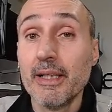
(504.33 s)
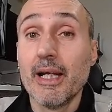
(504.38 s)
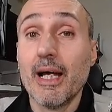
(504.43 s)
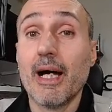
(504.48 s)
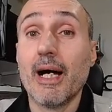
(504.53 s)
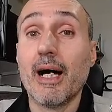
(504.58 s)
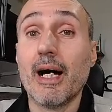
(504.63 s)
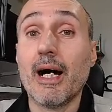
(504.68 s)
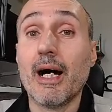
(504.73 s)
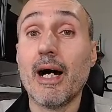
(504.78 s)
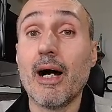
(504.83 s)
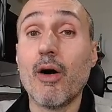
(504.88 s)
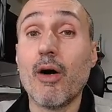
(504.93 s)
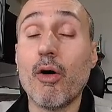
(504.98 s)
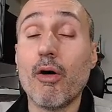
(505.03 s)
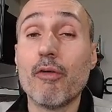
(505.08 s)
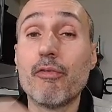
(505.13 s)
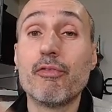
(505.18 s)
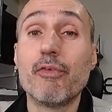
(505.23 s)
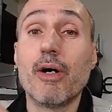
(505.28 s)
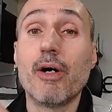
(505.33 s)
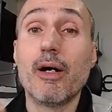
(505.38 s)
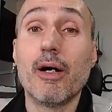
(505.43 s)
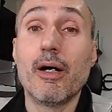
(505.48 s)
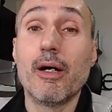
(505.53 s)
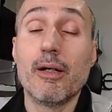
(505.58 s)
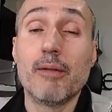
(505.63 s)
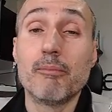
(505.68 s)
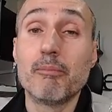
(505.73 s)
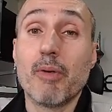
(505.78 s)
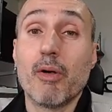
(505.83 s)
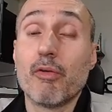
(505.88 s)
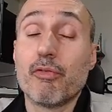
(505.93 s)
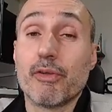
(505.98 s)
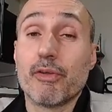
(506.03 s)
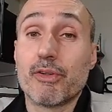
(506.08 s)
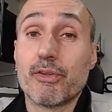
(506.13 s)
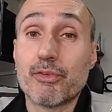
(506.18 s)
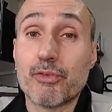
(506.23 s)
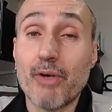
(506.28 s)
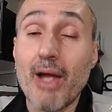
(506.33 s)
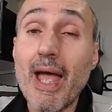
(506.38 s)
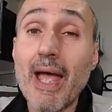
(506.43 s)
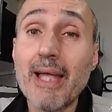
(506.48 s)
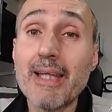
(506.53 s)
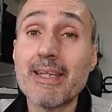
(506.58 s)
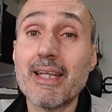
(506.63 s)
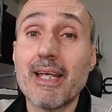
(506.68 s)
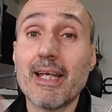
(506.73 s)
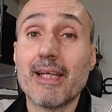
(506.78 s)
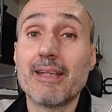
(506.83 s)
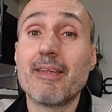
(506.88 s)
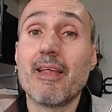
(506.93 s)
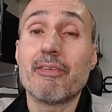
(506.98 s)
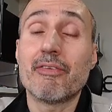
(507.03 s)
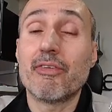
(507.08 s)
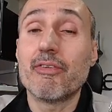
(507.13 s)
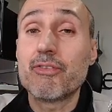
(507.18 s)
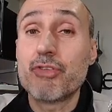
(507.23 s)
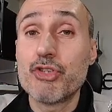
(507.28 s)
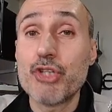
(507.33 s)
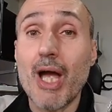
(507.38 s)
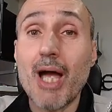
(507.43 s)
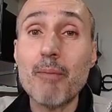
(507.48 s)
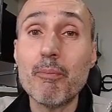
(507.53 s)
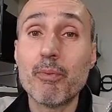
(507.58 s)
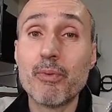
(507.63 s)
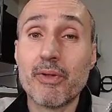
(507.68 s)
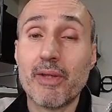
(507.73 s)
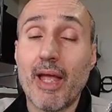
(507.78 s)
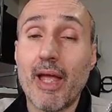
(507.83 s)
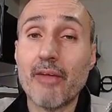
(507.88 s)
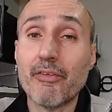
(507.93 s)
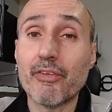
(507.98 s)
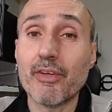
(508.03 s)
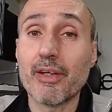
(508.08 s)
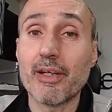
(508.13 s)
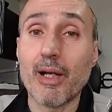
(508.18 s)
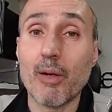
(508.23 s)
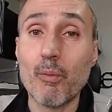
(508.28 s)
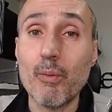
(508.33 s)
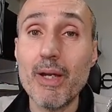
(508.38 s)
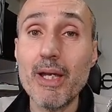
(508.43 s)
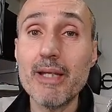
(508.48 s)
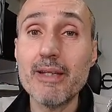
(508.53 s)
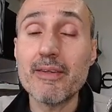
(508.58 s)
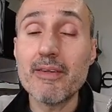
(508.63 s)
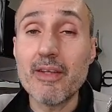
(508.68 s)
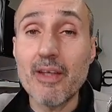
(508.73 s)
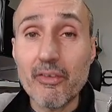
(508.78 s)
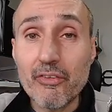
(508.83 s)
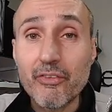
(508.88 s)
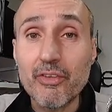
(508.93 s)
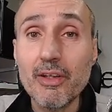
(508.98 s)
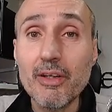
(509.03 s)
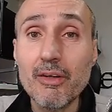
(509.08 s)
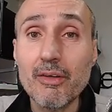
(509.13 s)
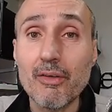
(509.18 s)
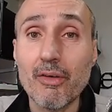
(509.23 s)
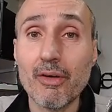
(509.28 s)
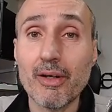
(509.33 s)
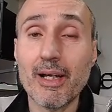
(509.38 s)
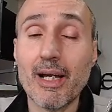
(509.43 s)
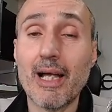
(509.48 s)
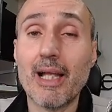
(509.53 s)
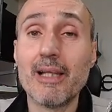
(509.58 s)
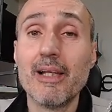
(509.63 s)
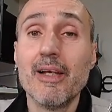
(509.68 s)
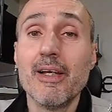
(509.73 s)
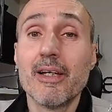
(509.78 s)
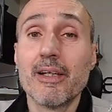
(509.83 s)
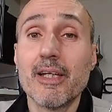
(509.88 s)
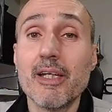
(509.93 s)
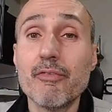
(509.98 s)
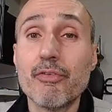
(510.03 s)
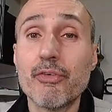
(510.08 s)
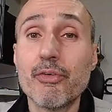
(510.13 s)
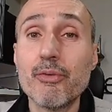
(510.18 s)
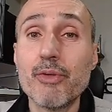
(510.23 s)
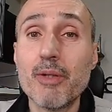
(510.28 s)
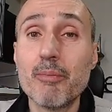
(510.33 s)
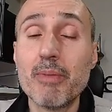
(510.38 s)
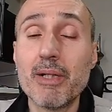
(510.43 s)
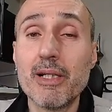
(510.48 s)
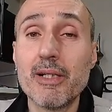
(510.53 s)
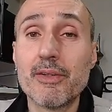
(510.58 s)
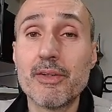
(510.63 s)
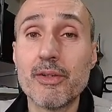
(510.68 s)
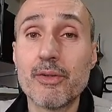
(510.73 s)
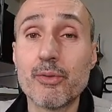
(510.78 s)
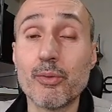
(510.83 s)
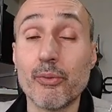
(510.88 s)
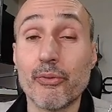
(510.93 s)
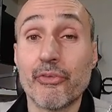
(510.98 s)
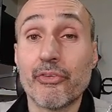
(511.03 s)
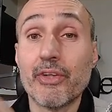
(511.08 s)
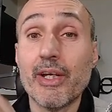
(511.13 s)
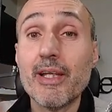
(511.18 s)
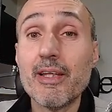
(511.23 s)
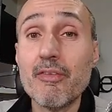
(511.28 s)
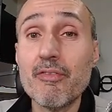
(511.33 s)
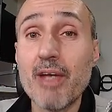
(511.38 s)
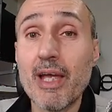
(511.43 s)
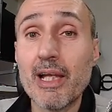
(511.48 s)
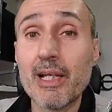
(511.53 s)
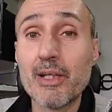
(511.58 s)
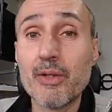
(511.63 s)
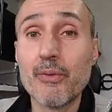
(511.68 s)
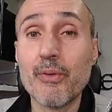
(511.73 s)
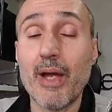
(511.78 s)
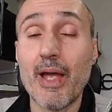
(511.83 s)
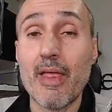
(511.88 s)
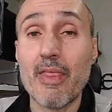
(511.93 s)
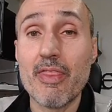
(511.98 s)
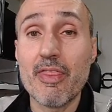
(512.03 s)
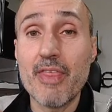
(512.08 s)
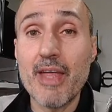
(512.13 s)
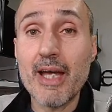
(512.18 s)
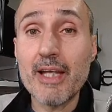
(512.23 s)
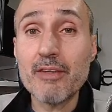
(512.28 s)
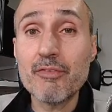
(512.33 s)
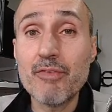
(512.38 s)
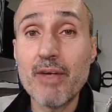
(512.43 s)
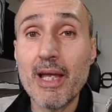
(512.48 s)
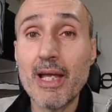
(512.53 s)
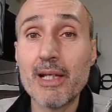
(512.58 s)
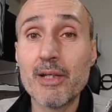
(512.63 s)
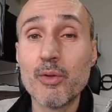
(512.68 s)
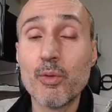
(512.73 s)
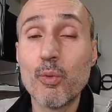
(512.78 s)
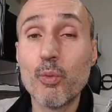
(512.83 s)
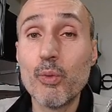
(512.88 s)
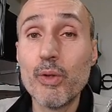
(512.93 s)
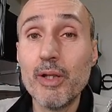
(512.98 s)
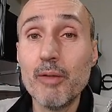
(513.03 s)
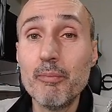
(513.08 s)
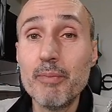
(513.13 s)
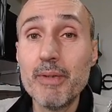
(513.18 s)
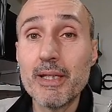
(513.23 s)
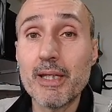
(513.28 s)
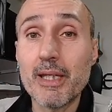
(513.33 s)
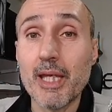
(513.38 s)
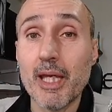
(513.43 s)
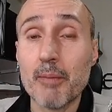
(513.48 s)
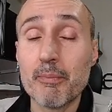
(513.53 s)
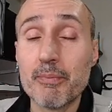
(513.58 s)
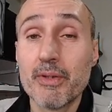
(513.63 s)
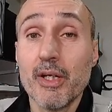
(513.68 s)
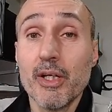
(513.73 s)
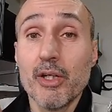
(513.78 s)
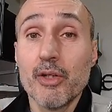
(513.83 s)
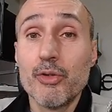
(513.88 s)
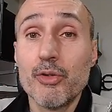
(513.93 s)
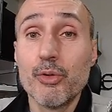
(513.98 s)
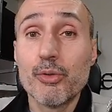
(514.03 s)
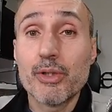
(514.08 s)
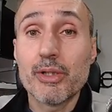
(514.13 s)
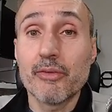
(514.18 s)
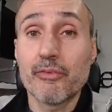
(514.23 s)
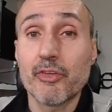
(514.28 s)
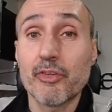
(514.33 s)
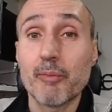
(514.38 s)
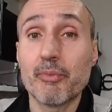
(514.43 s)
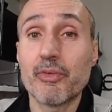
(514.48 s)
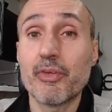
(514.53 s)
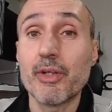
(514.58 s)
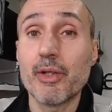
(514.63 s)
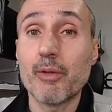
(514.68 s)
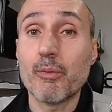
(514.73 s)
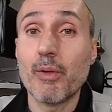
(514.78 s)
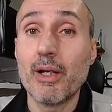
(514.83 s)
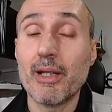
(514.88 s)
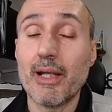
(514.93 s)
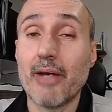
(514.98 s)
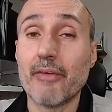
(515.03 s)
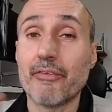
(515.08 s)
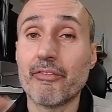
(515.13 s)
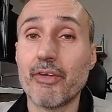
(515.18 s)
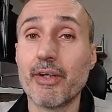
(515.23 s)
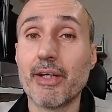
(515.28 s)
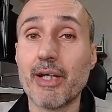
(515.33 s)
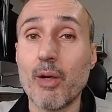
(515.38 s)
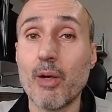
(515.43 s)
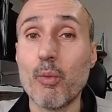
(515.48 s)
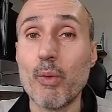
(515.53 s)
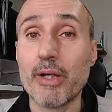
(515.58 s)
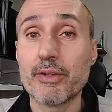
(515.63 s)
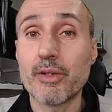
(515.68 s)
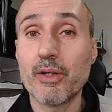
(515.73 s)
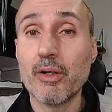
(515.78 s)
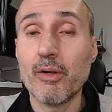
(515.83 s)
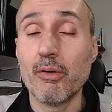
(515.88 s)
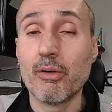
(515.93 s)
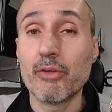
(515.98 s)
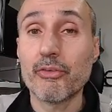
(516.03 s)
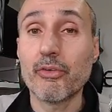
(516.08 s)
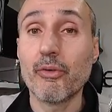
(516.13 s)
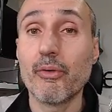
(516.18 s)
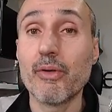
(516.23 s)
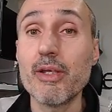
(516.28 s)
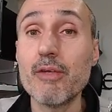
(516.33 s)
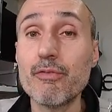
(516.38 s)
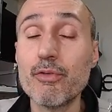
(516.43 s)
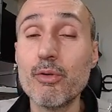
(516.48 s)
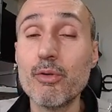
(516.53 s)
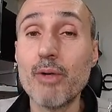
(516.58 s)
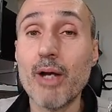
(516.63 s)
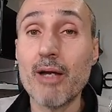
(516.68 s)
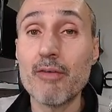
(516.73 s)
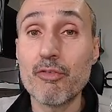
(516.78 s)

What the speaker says: of a thread that jump with async await, the async local gives you the ability to set a value, and that value will be kept during subsequent async await call. So if you have